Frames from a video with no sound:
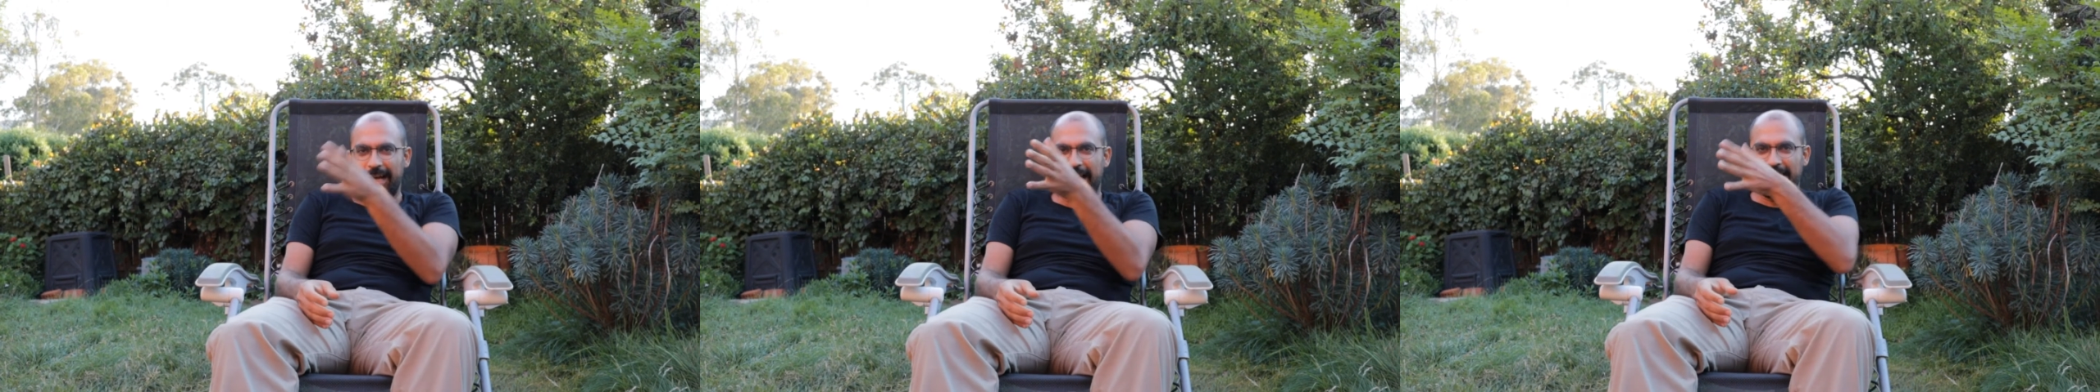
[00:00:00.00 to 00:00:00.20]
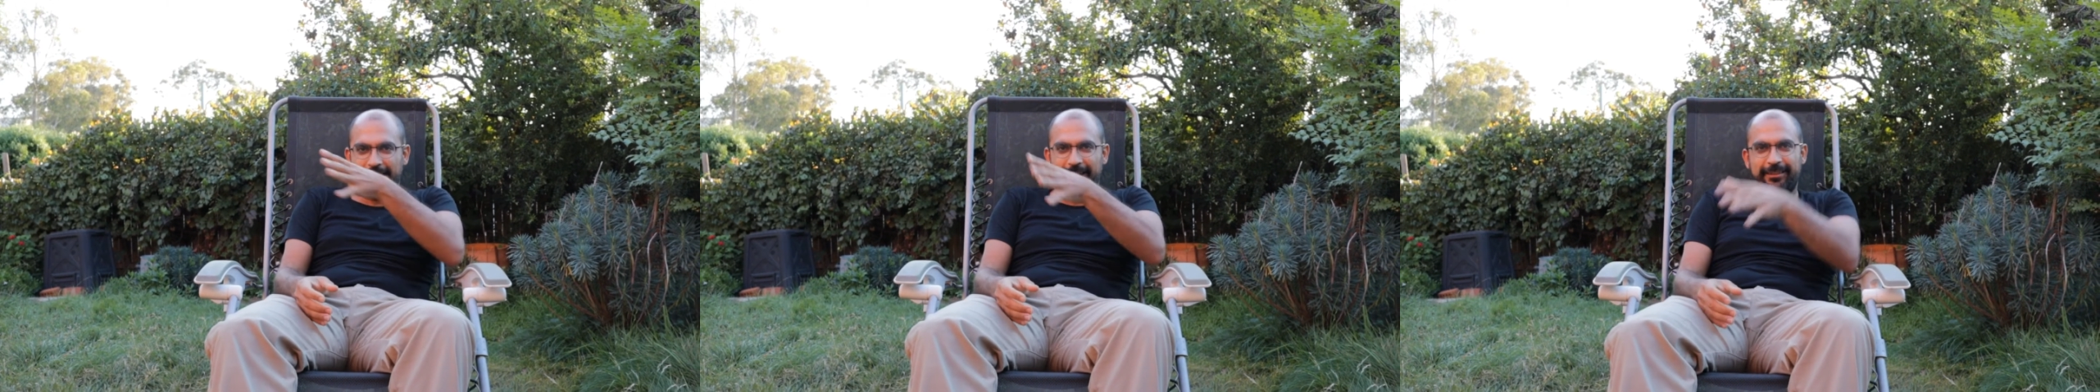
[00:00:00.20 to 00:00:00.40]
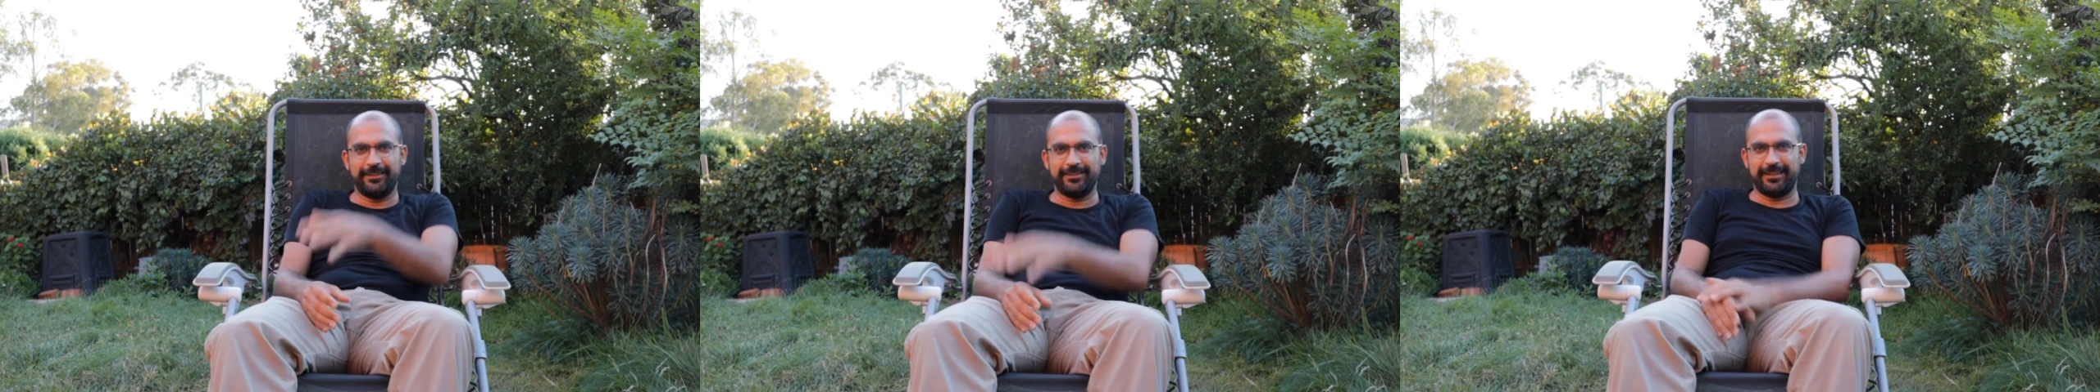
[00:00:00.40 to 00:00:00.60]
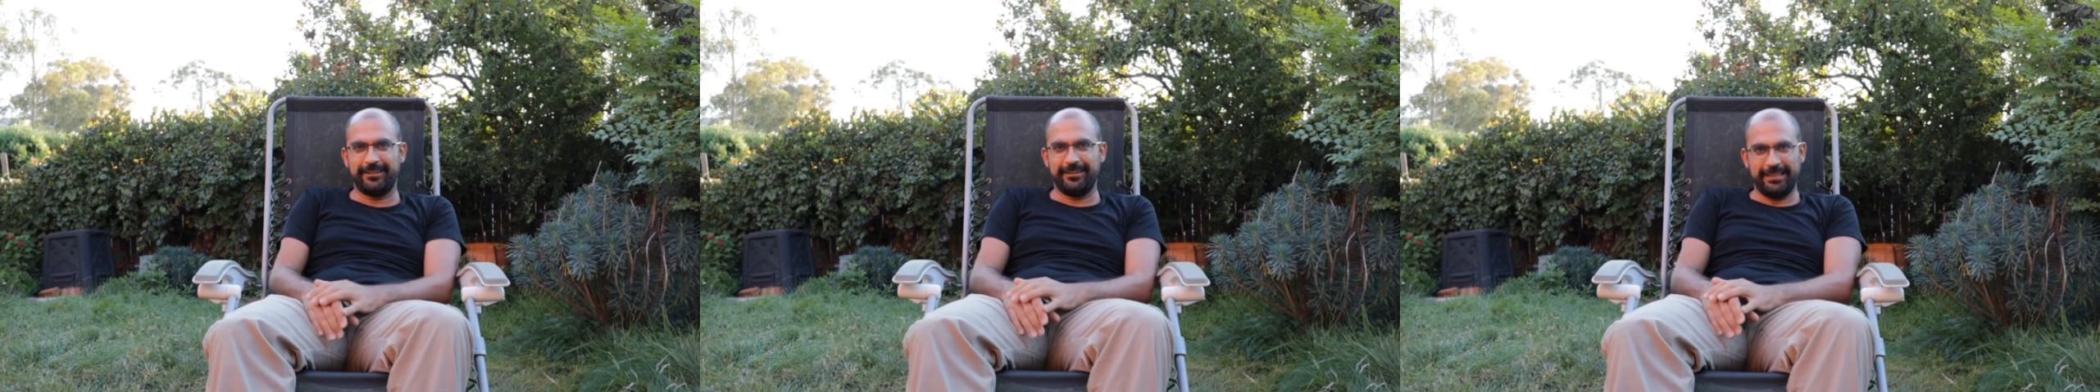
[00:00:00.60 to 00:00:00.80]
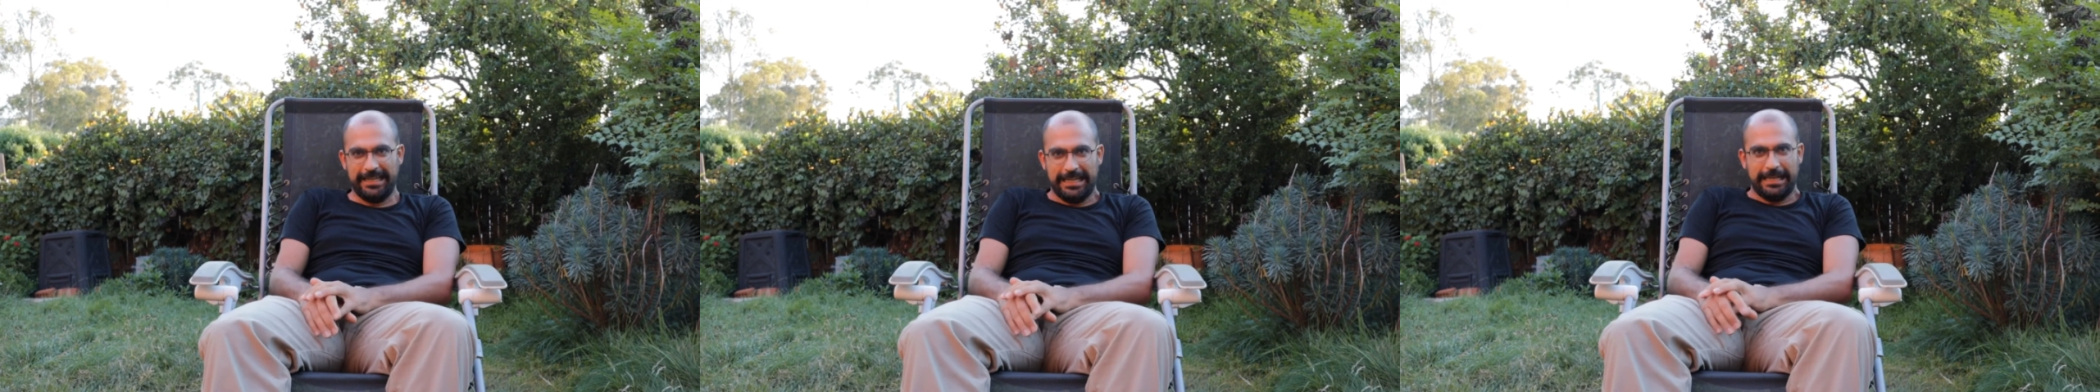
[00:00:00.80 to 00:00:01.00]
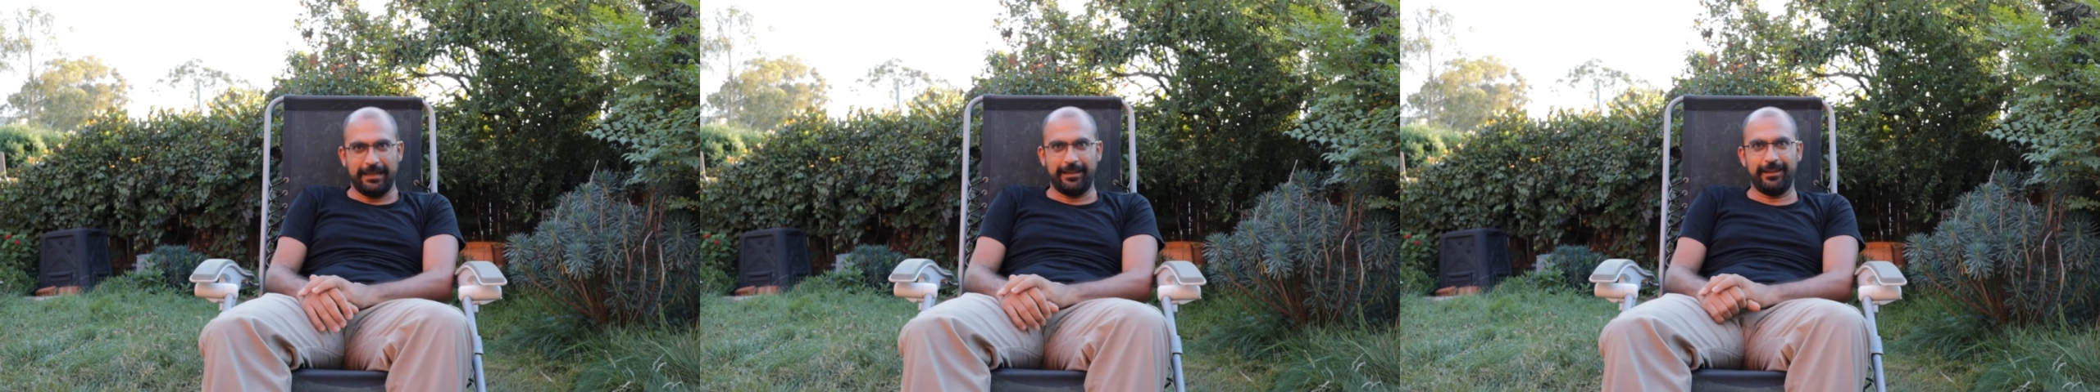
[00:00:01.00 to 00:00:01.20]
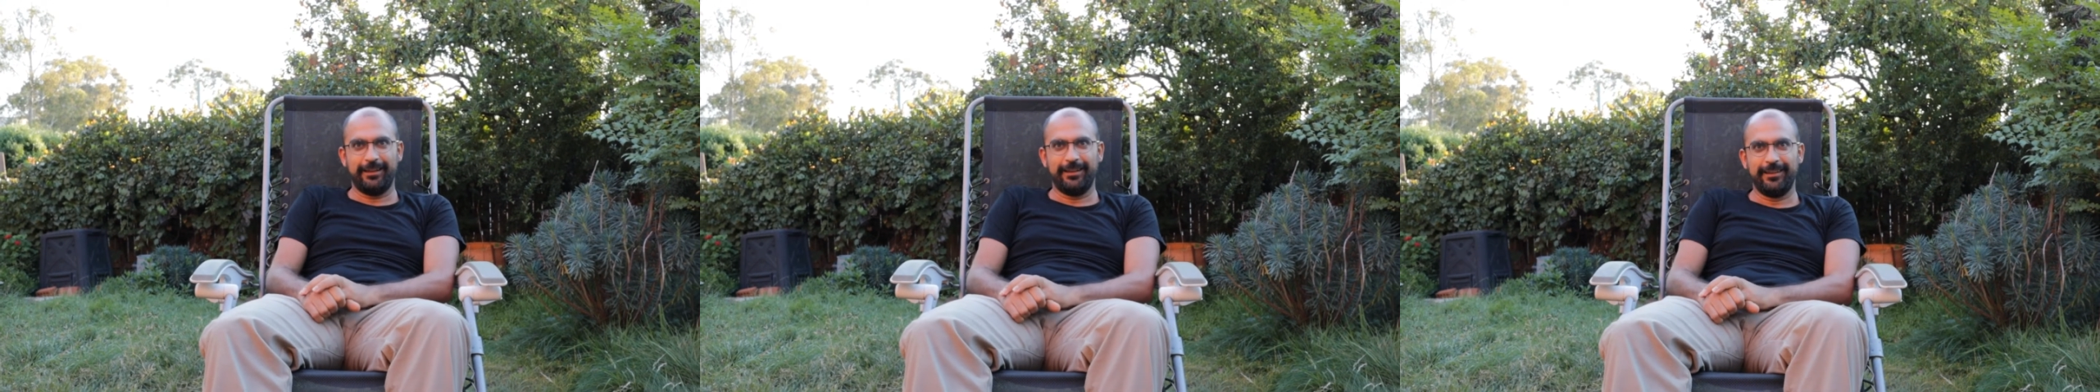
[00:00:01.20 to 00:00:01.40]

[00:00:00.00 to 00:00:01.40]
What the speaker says: Hackathons are illegal.